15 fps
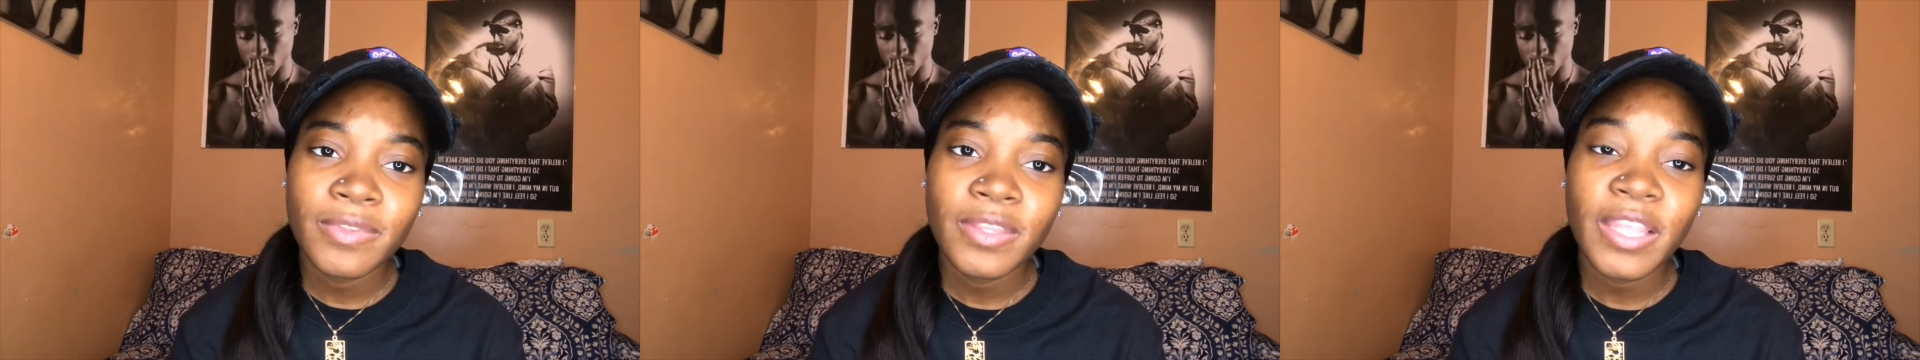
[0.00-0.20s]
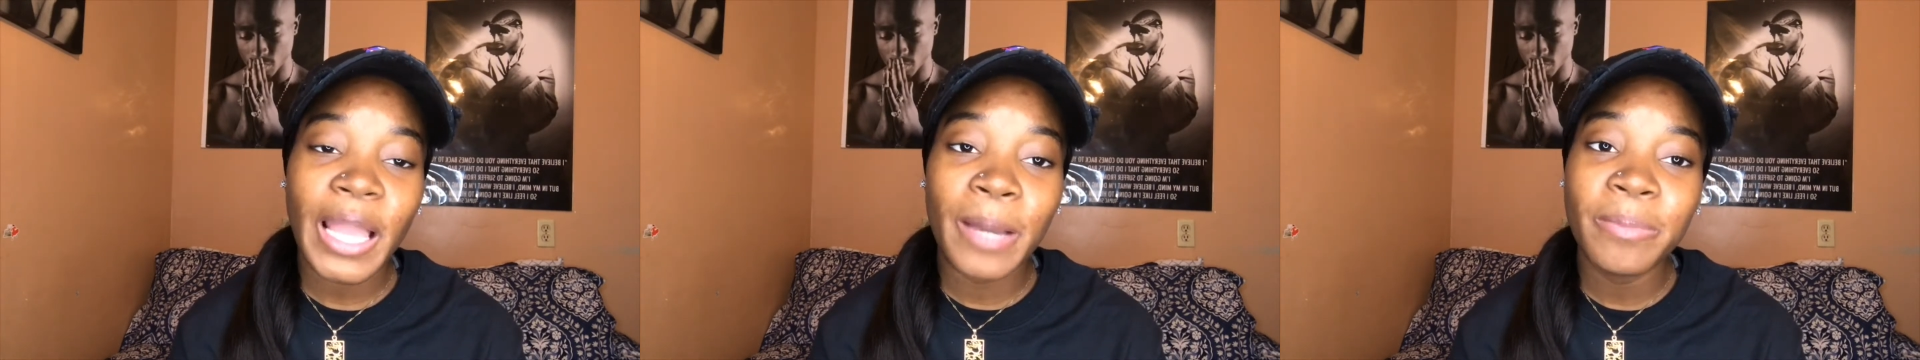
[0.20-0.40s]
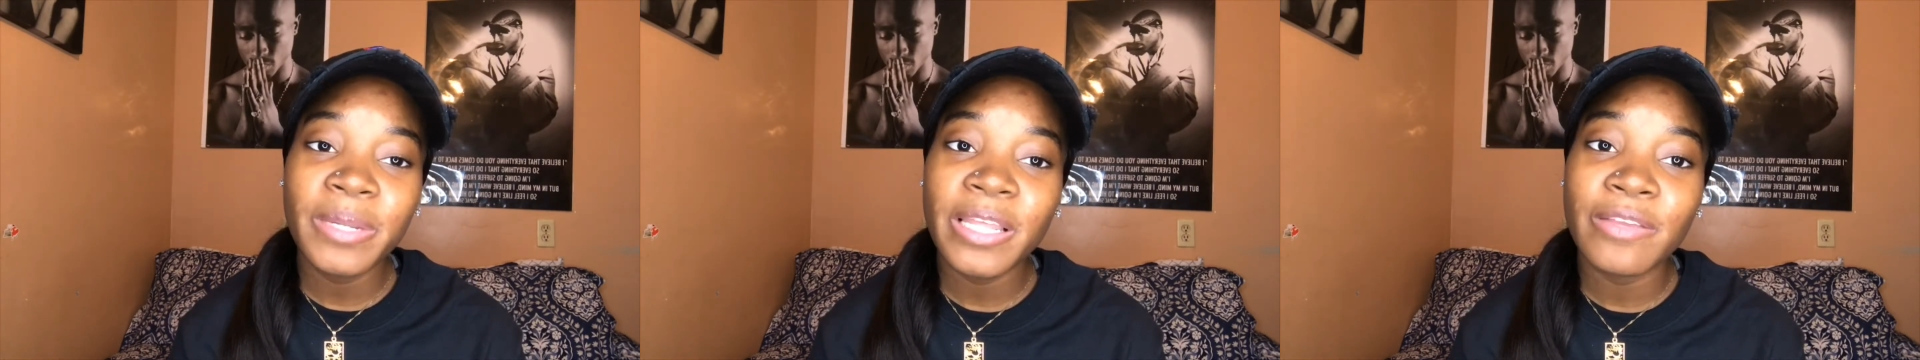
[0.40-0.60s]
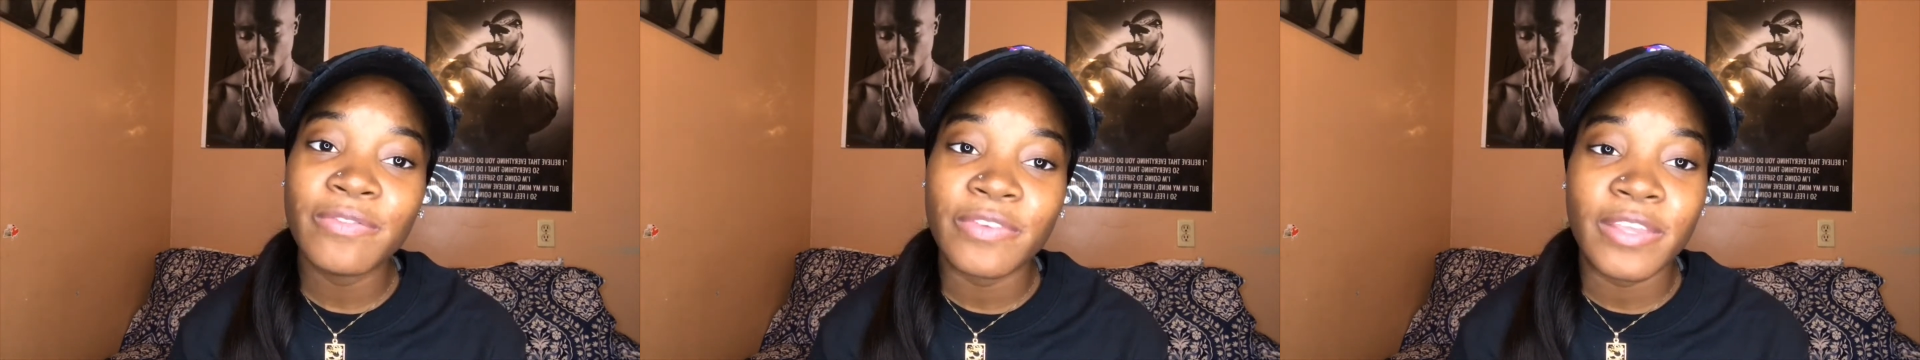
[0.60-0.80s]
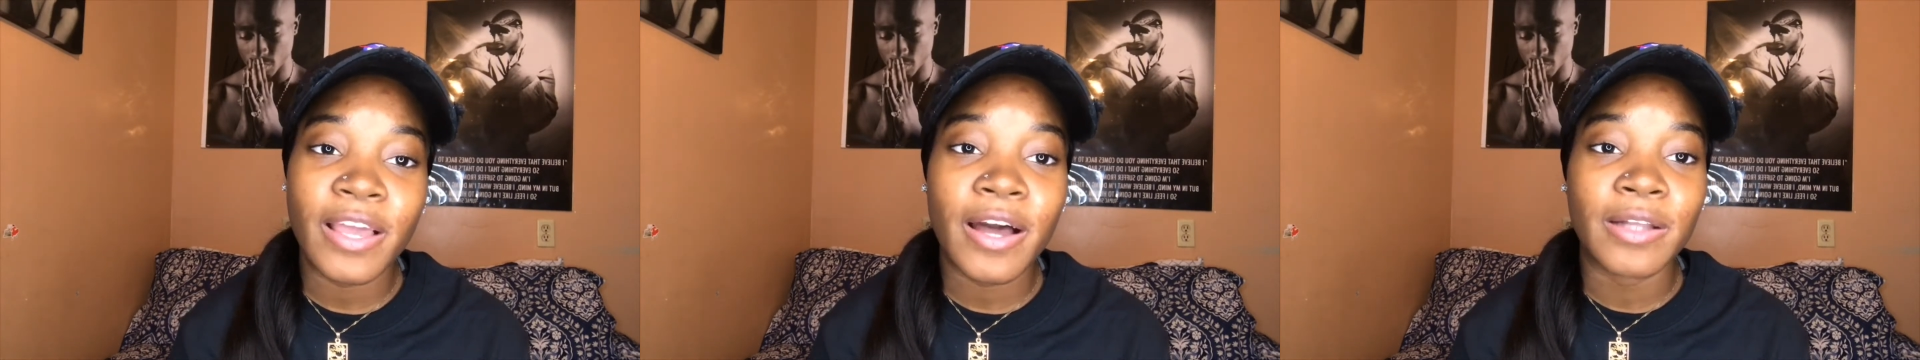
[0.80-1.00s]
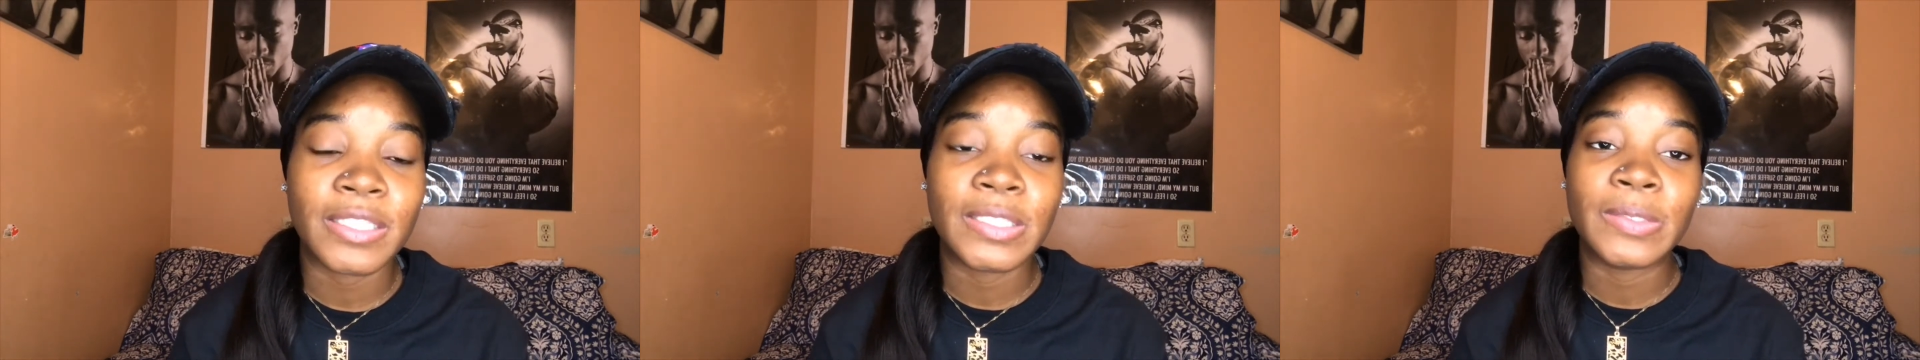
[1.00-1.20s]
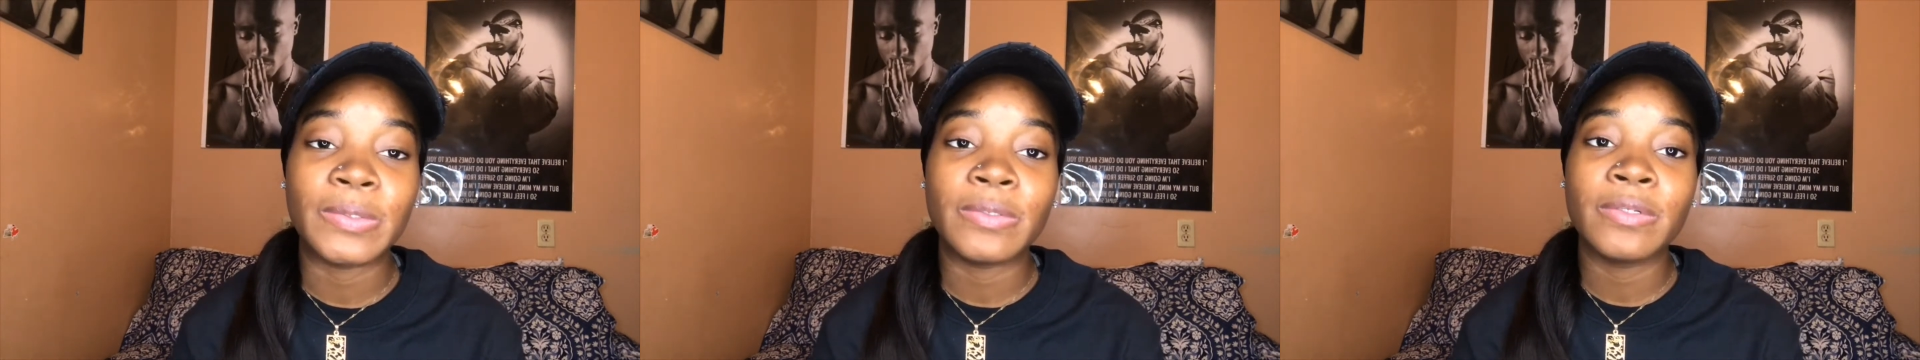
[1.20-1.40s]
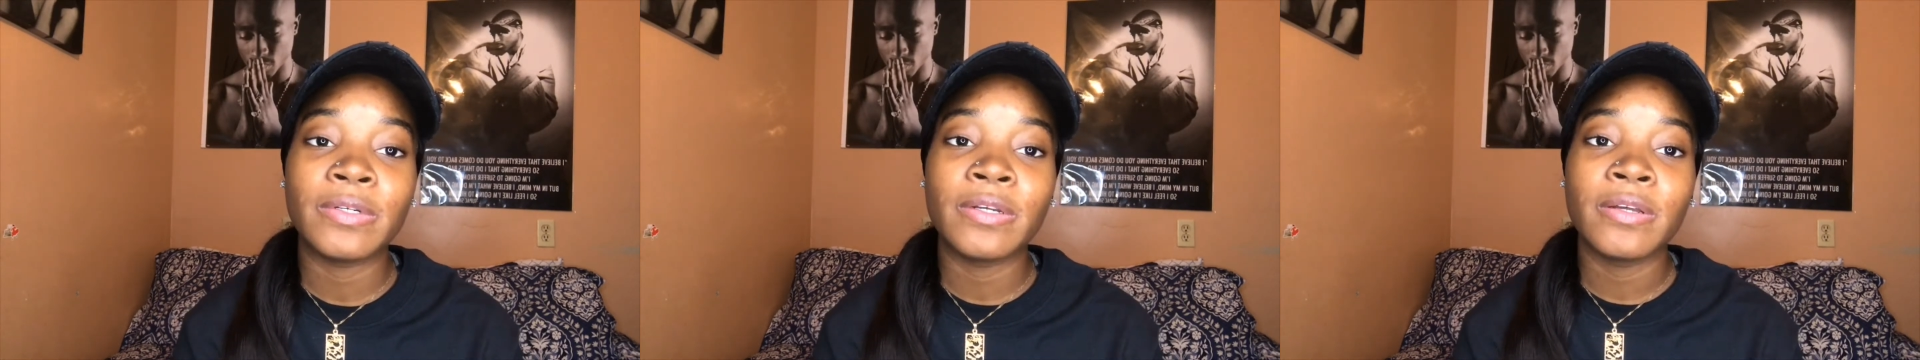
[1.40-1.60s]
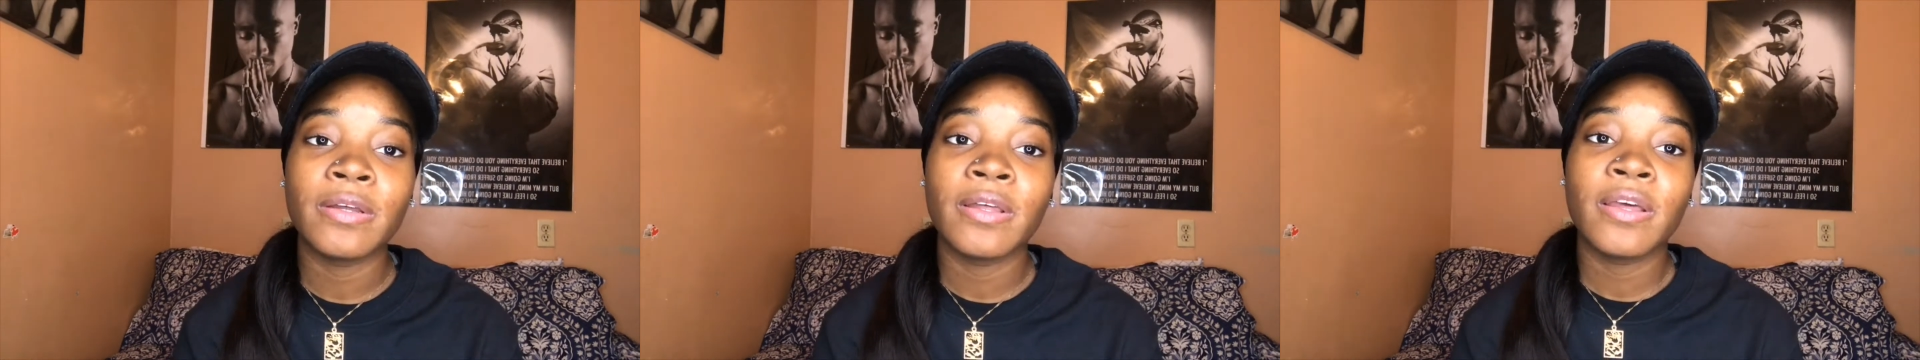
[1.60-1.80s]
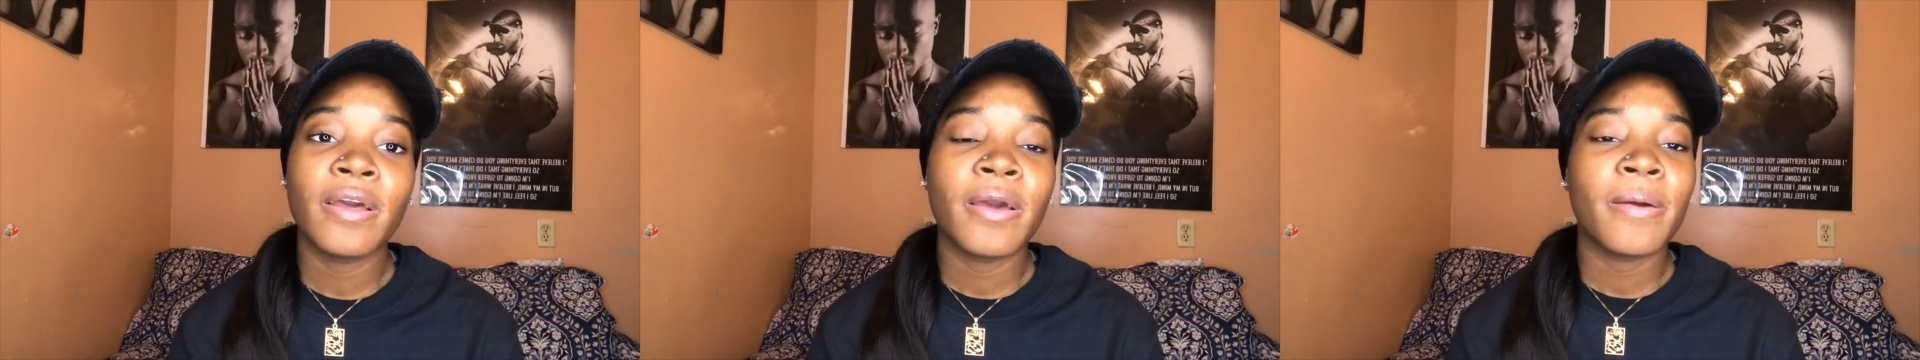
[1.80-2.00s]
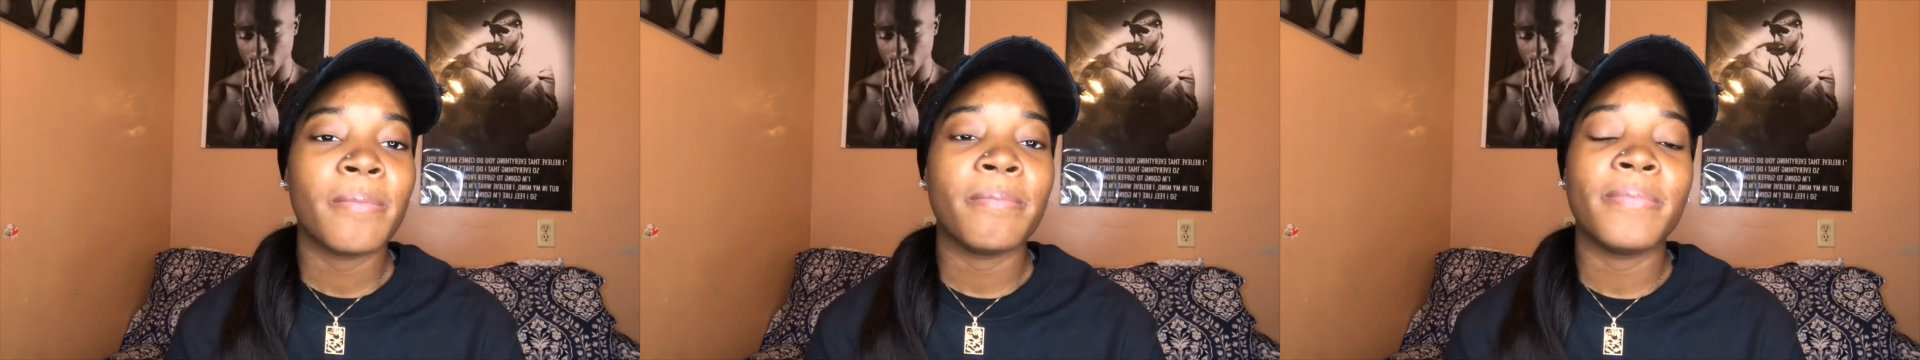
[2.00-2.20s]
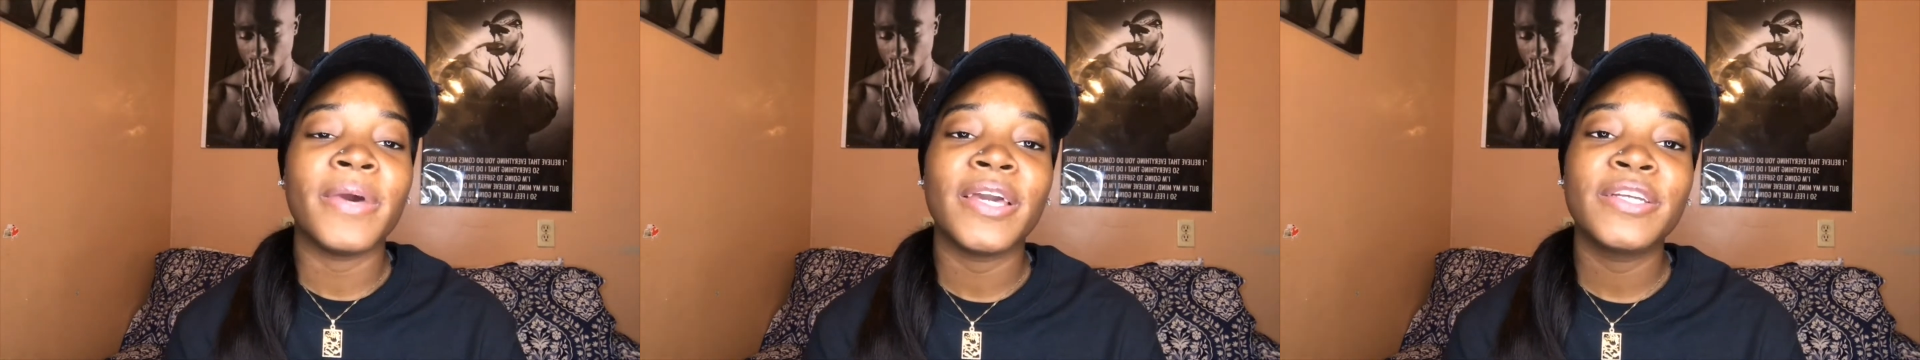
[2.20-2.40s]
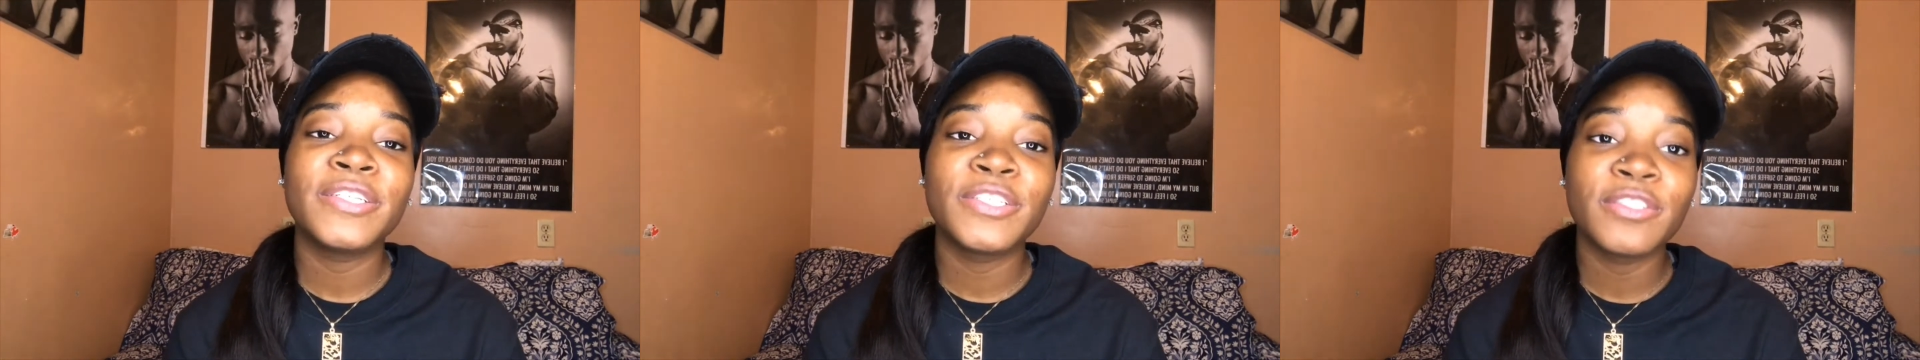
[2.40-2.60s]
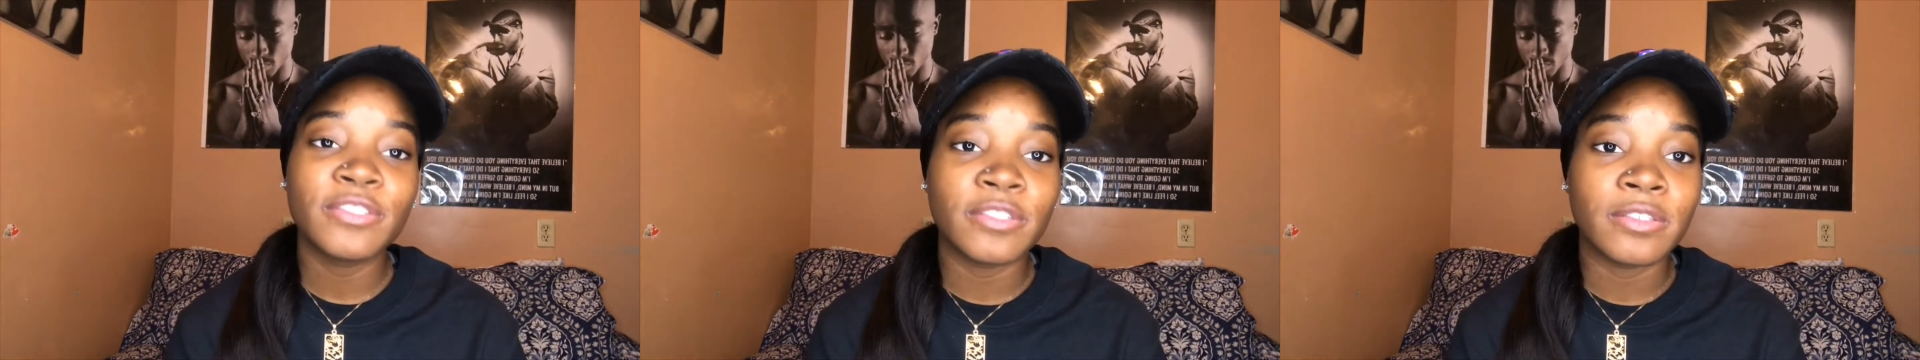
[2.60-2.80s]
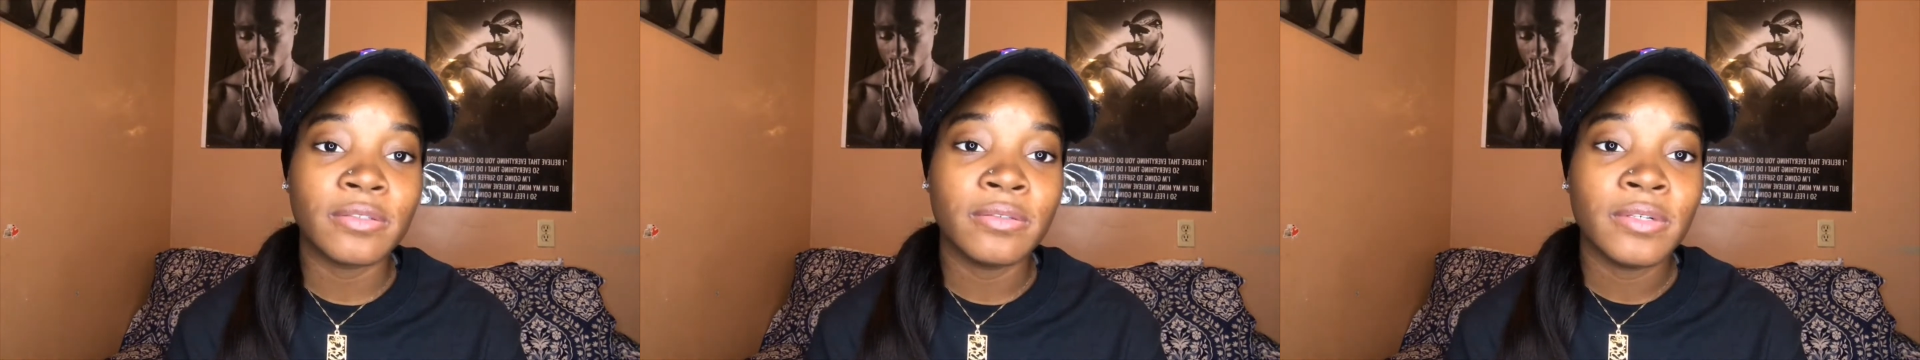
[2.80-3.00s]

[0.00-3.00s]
I'm gonna need for y'all to make sure